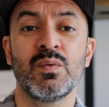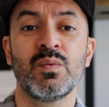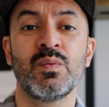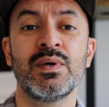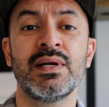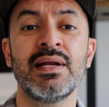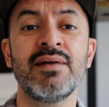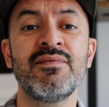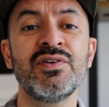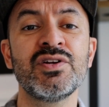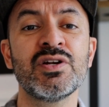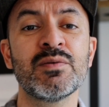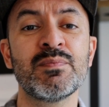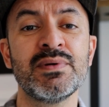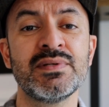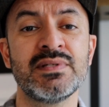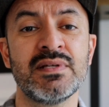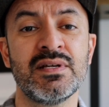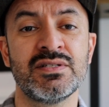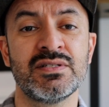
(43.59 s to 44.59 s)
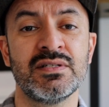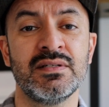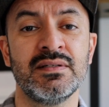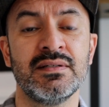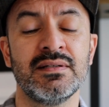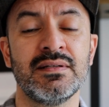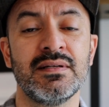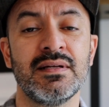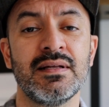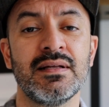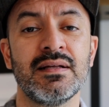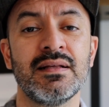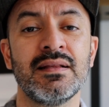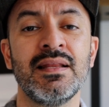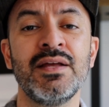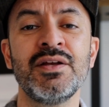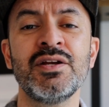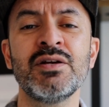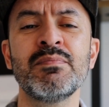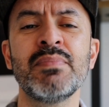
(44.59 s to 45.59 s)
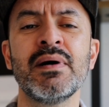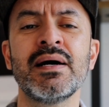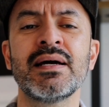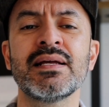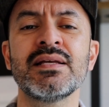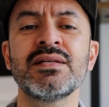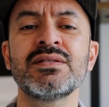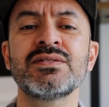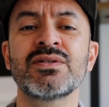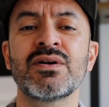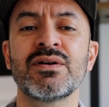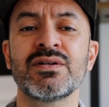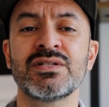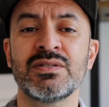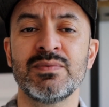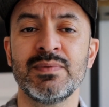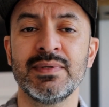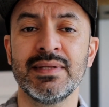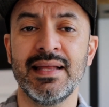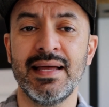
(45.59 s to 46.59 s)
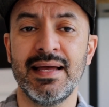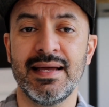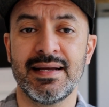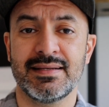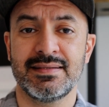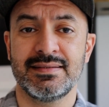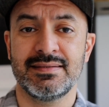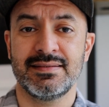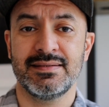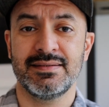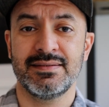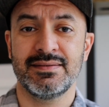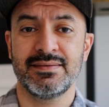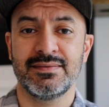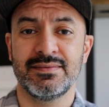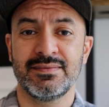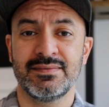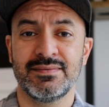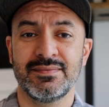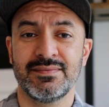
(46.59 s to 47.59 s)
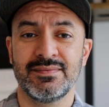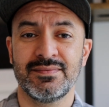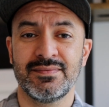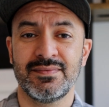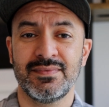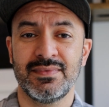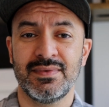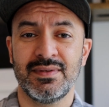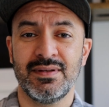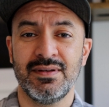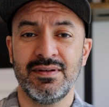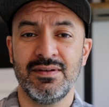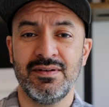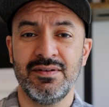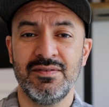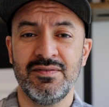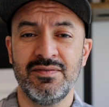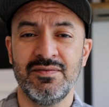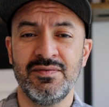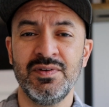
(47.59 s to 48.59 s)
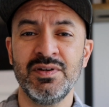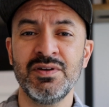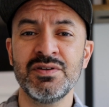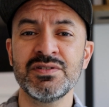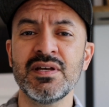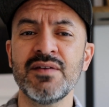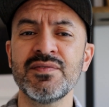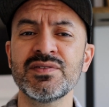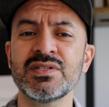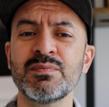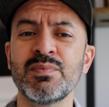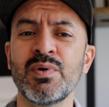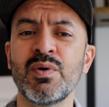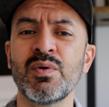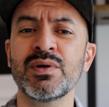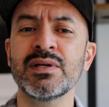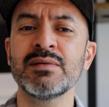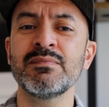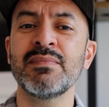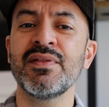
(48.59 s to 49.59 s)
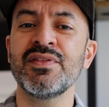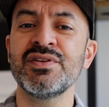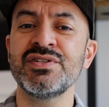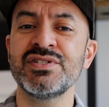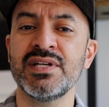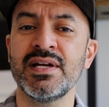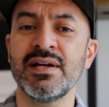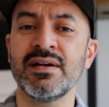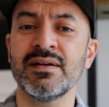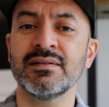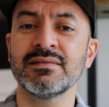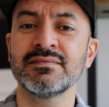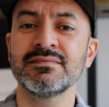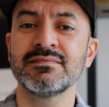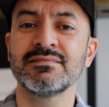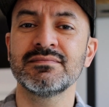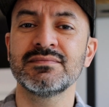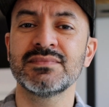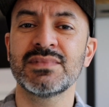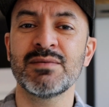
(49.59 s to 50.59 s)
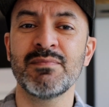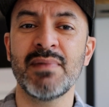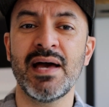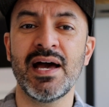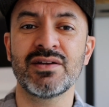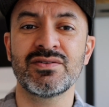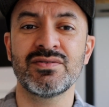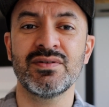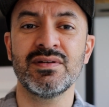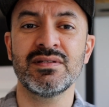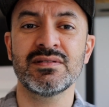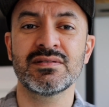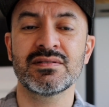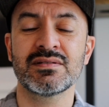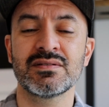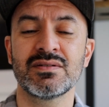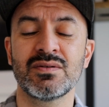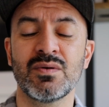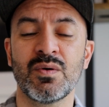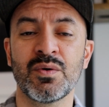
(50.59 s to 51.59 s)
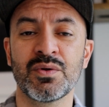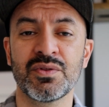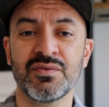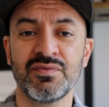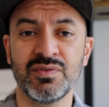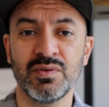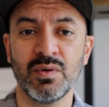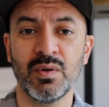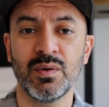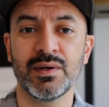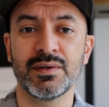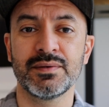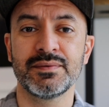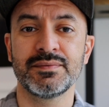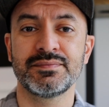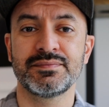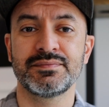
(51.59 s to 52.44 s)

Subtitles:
Whatever your position, let your body start to relax. Feel yourself supported by the chair, the mattress, or the floor.